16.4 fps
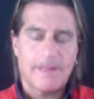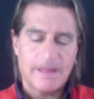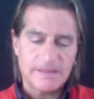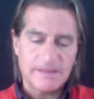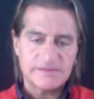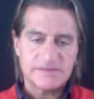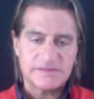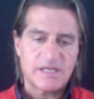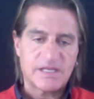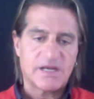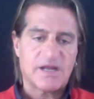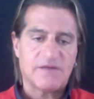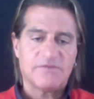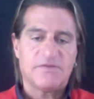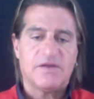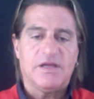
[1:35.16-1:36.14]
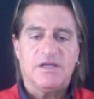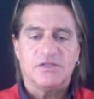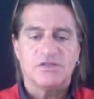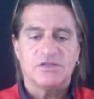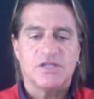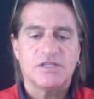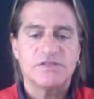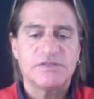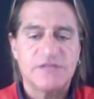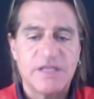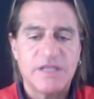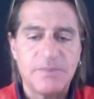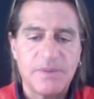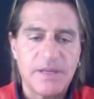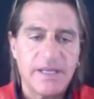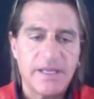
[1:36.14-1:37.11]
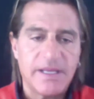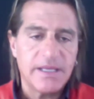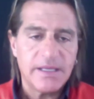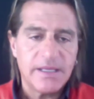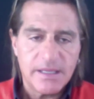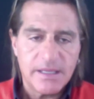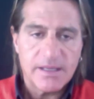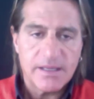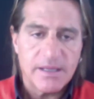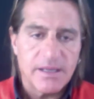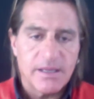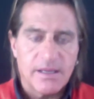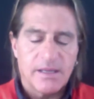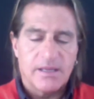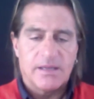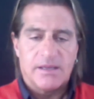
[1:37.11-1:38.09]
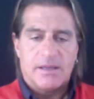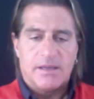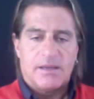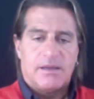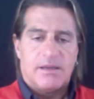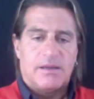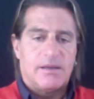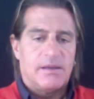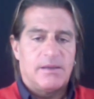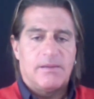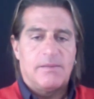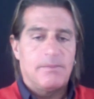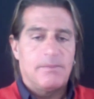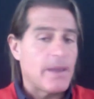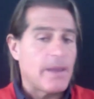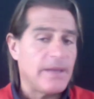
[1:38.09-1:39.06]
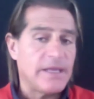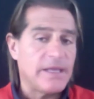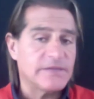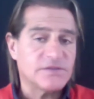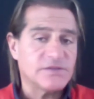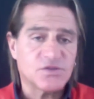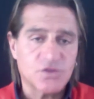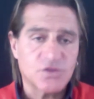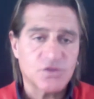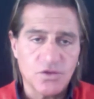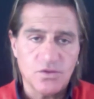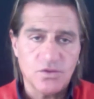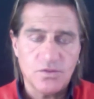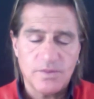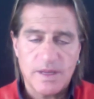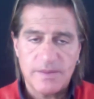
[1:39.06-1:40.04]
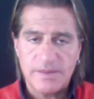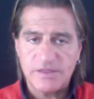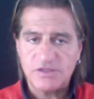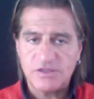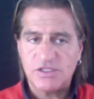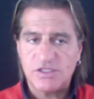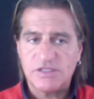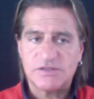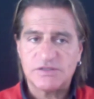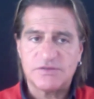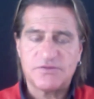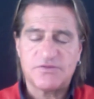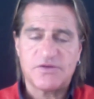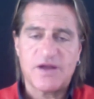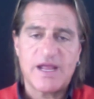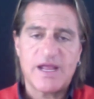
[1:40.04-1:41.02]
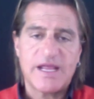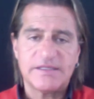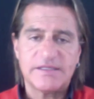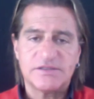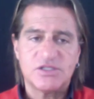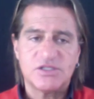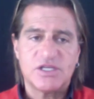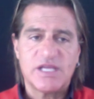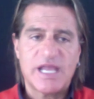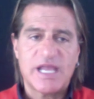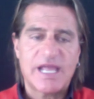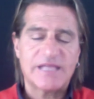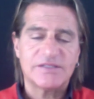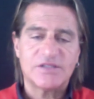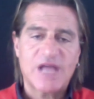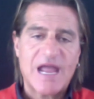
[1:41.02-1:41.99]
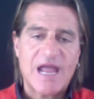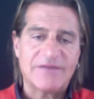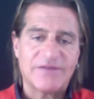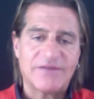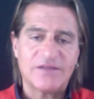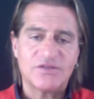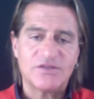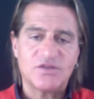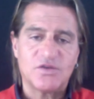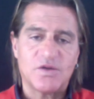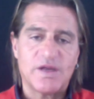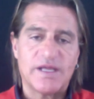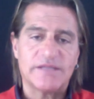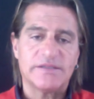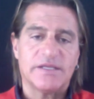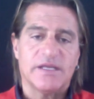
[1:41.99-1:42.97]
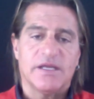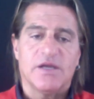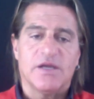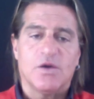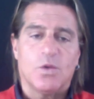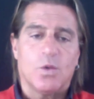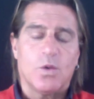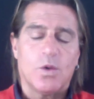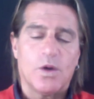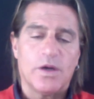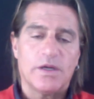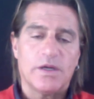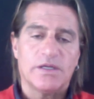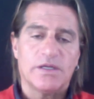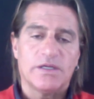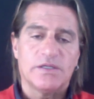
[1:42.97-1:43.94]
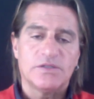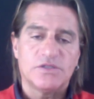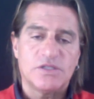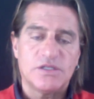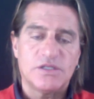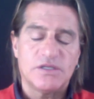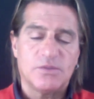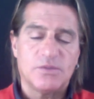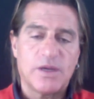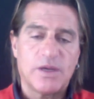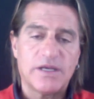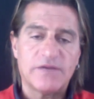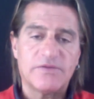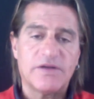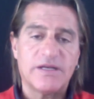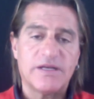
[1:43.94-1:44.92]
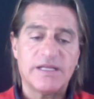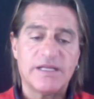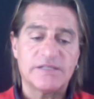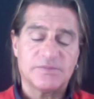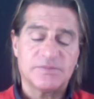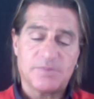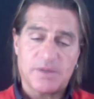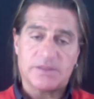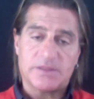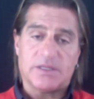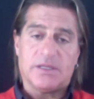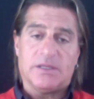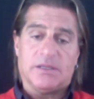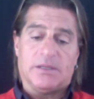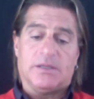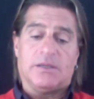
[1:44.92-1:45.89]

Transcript: Instead of just simply, maybe it's true, maybe she's afraid, she can't dive into it, or she, whatever it is, but